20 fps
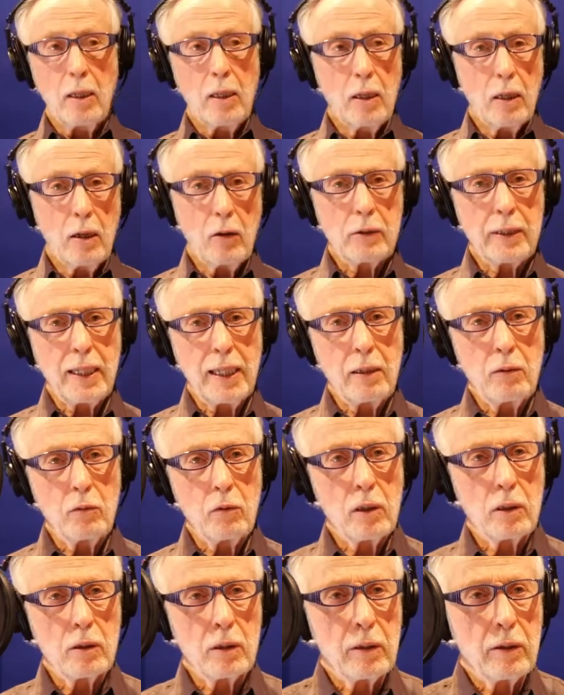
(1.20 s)
Okay,
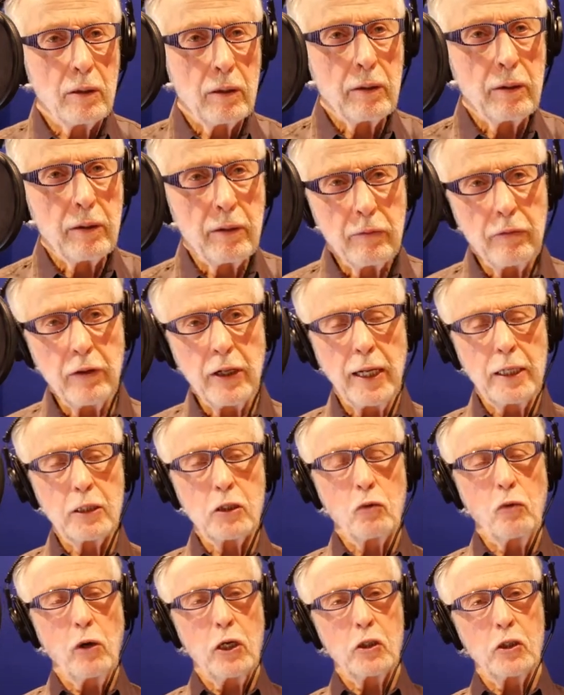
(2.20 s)
the next
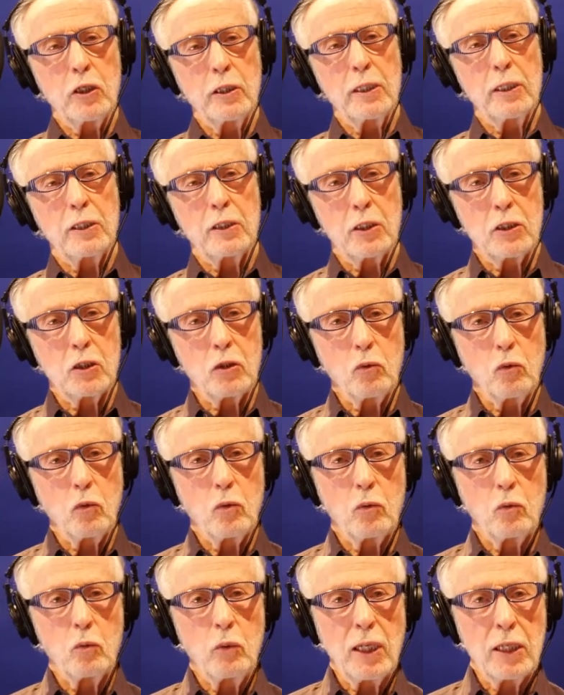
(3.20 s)
question is
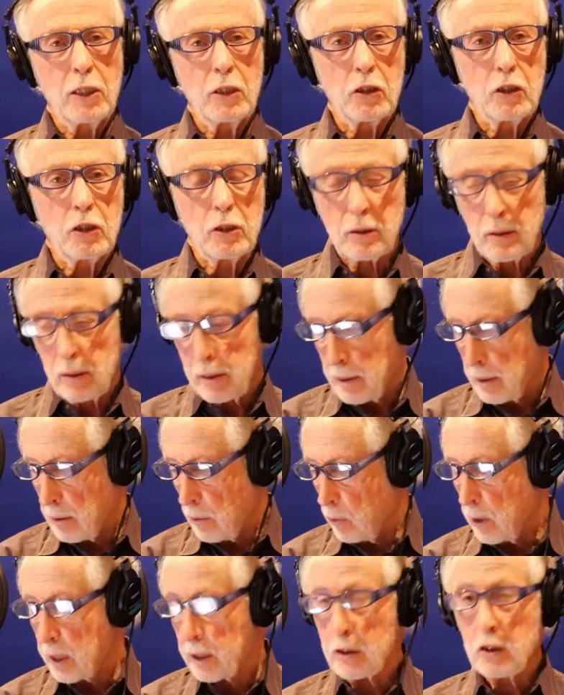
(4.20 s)
what
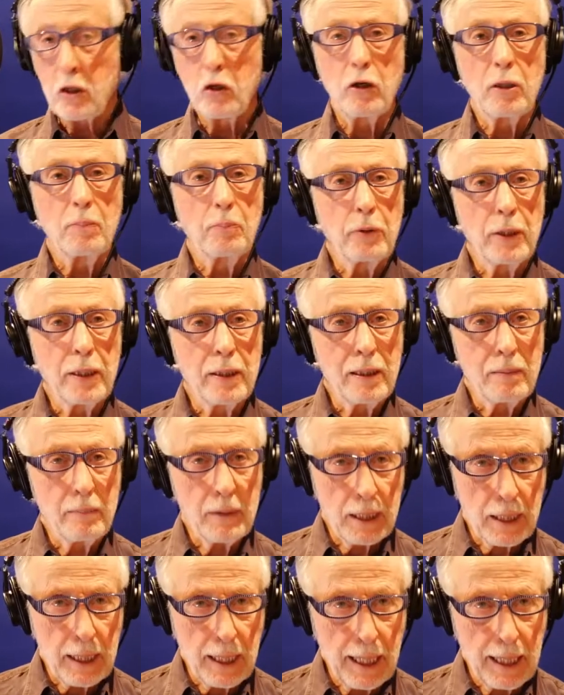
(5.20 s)
are good breathing
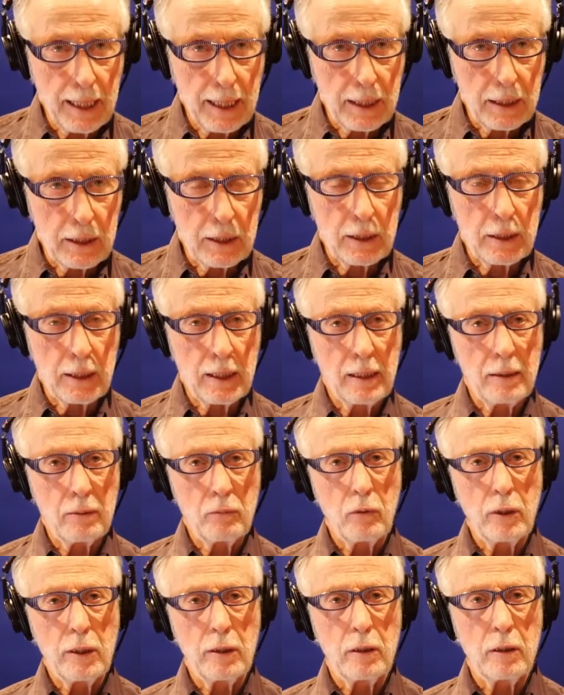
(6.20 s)
mechanics and
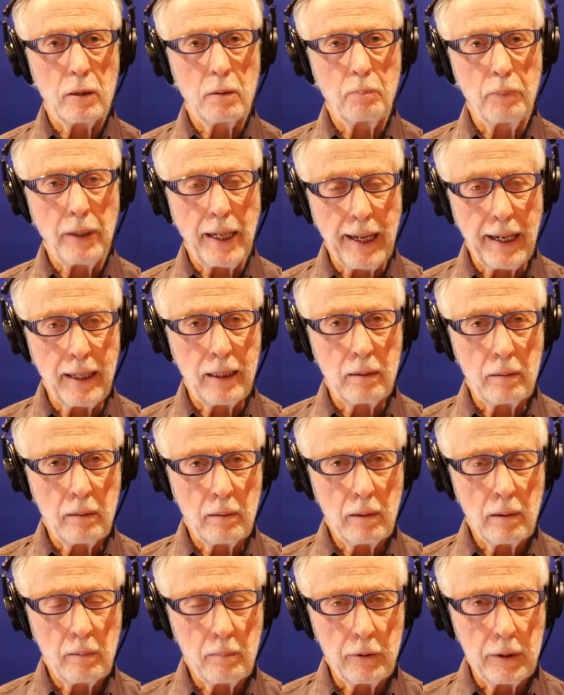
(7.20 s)
what are bad
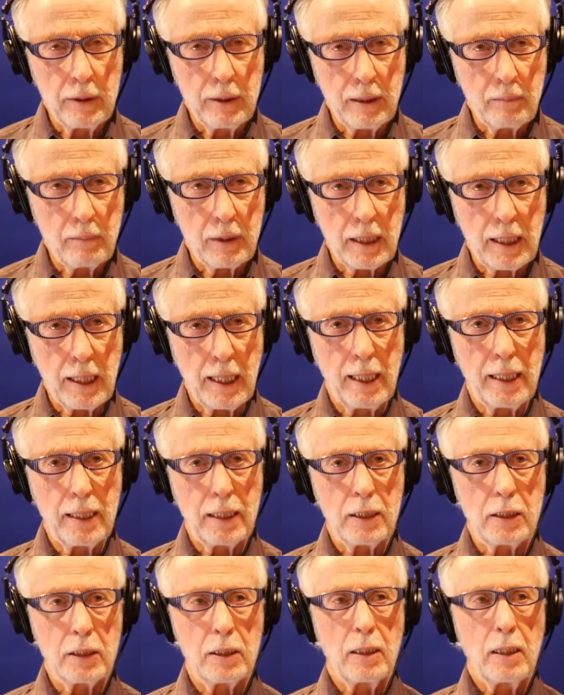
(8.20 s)
breathing
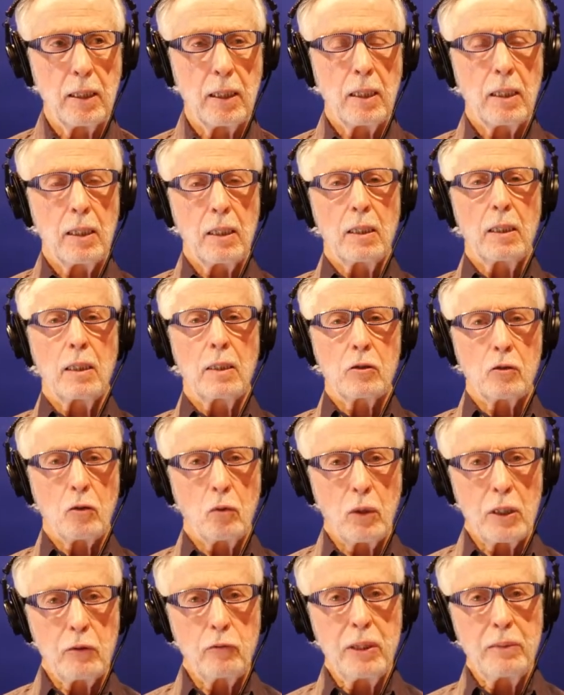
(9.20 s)
mechanics? So
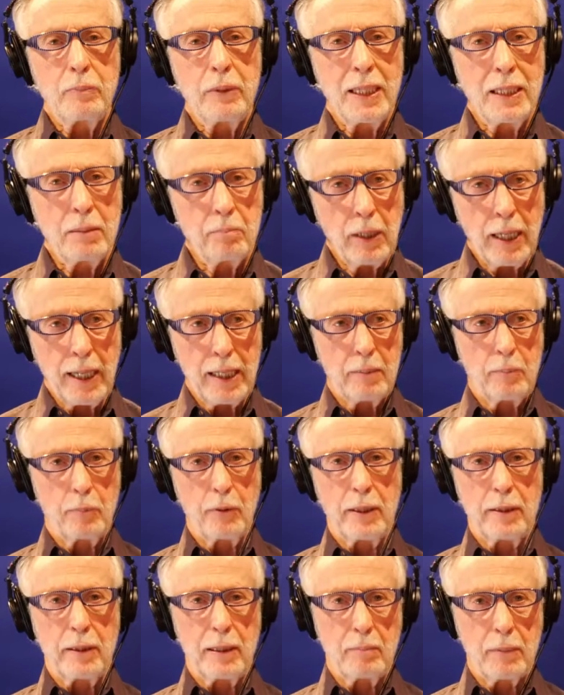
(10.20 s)
what do we mean by
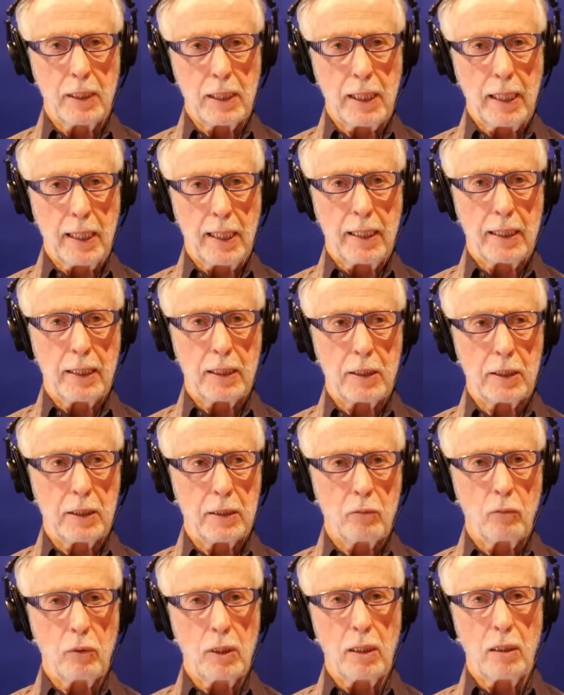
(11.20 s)
breathing mechanics?
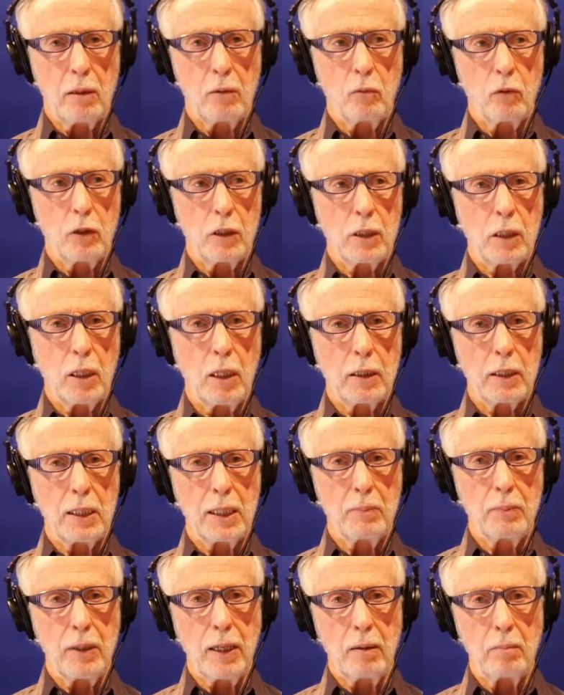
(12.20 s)
Well, we're talking
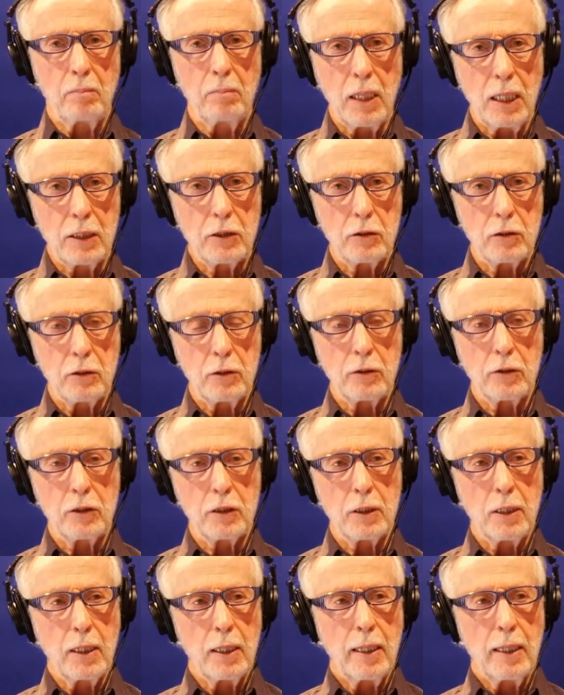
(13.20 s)
about muscles
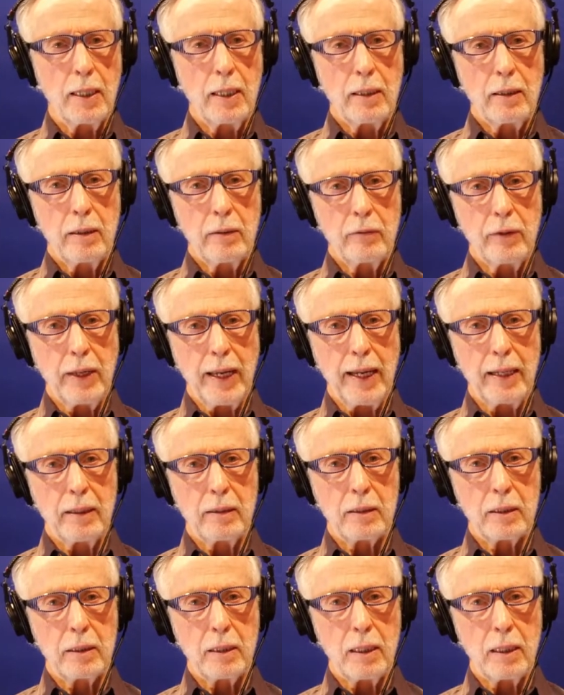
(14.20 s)
that